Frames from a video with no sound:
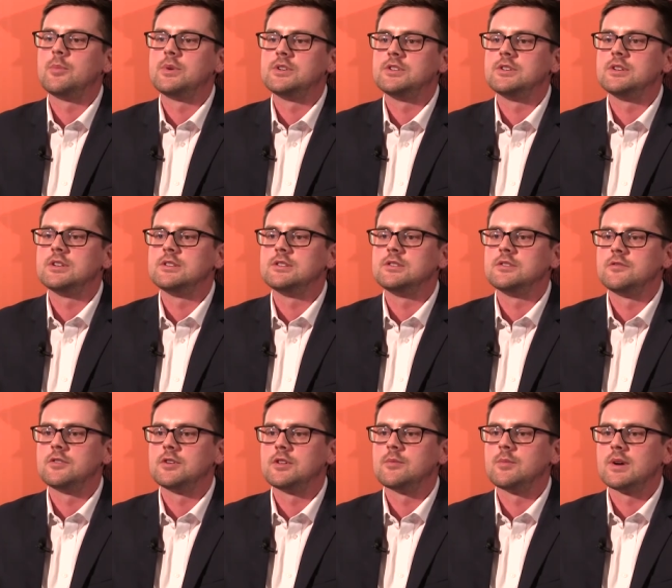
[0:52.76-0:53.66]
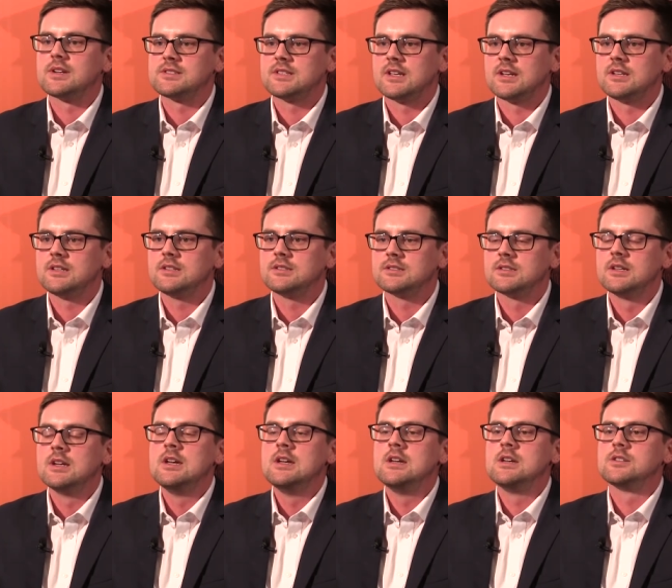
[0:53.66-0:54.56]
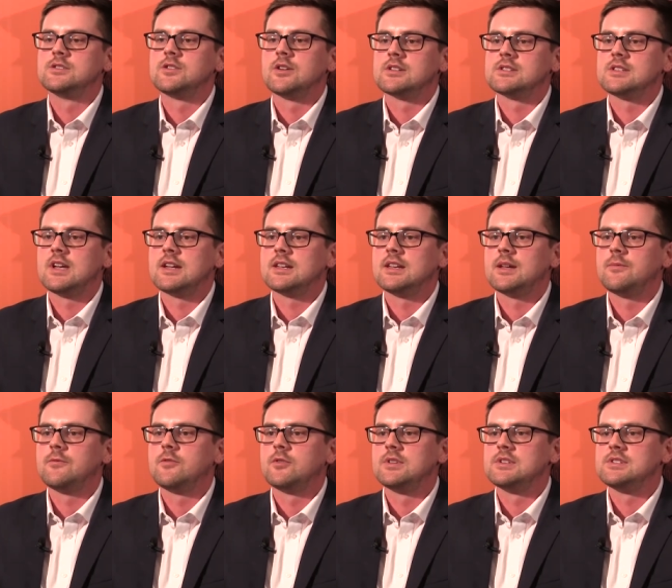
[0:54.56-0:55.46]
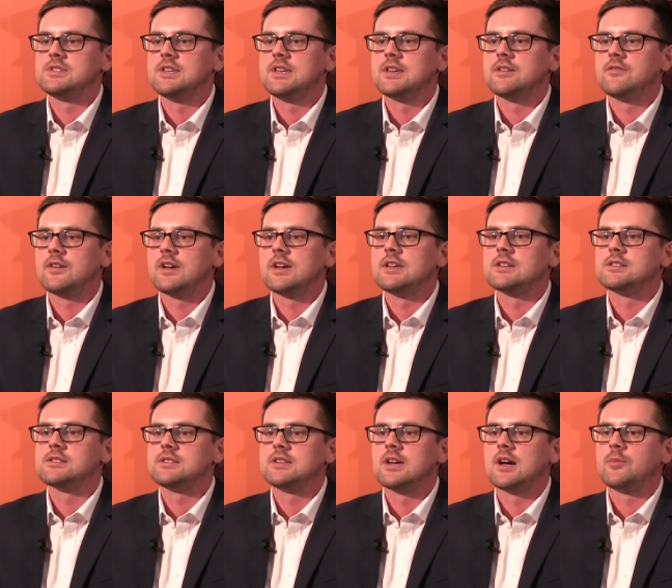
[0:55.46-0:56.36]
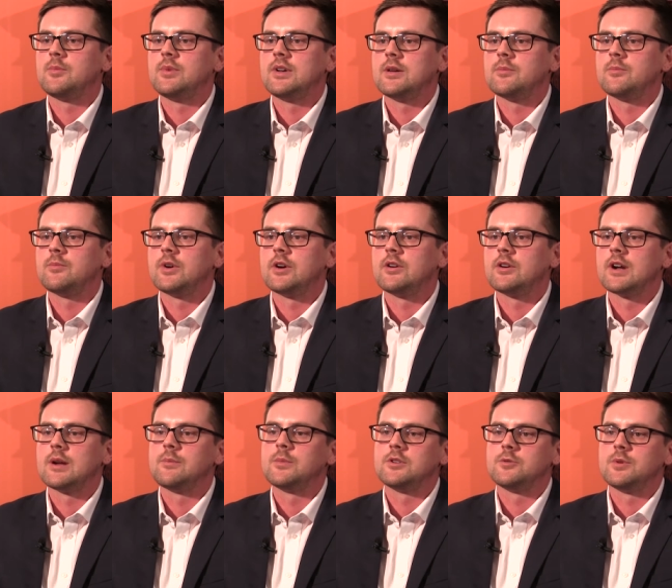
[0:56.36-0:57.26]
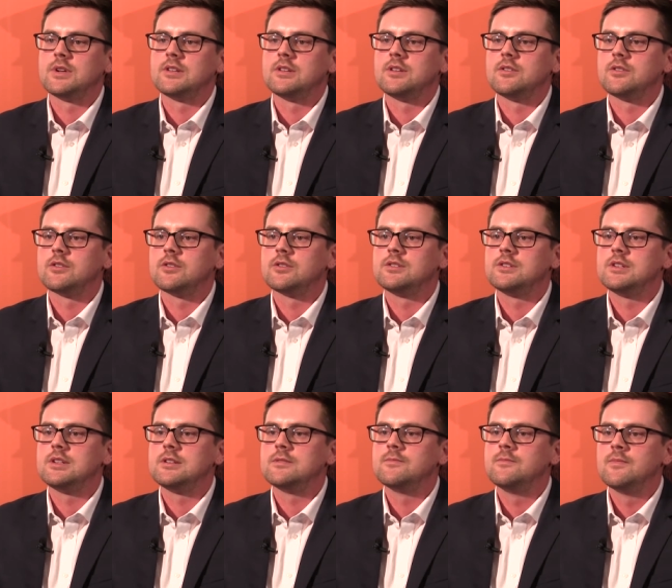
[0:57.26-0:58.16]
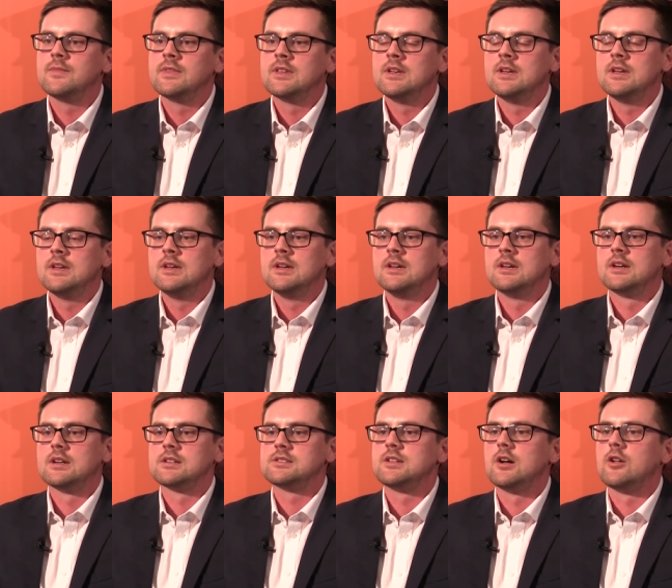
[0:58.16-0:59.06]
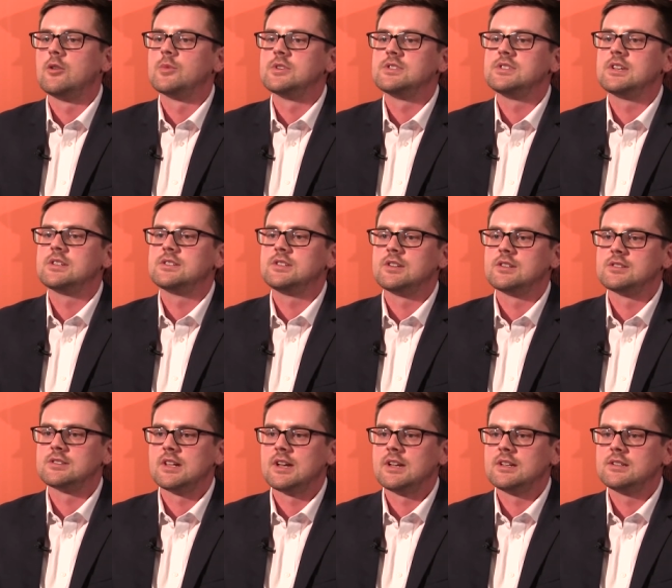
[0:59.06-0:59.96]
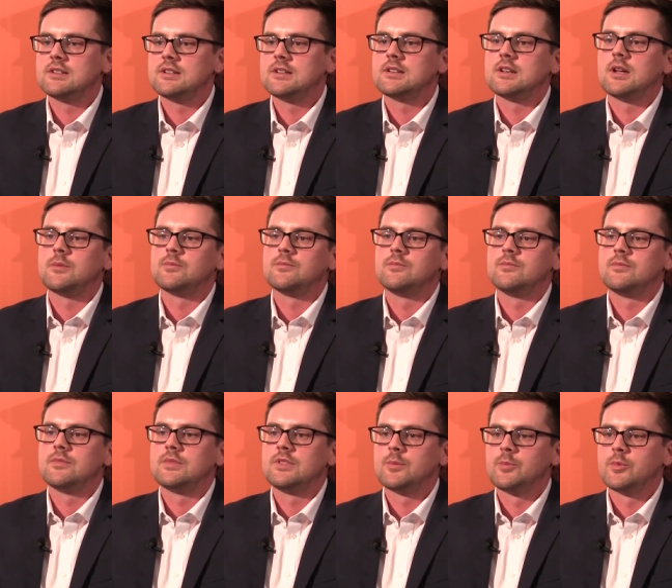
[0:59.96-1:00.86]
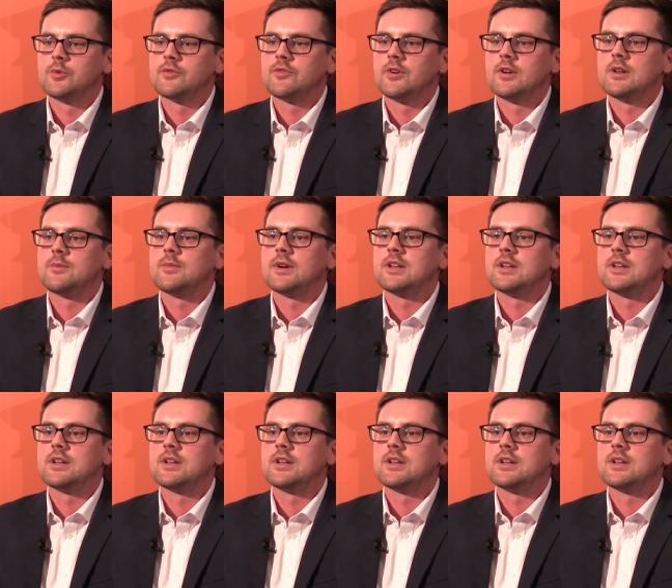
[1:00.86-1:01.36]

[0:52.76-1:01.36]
opportunity to further my studies, so I signed up for the CFA and CIPM program in 2013, it's now almost six years later and I'm the portfolio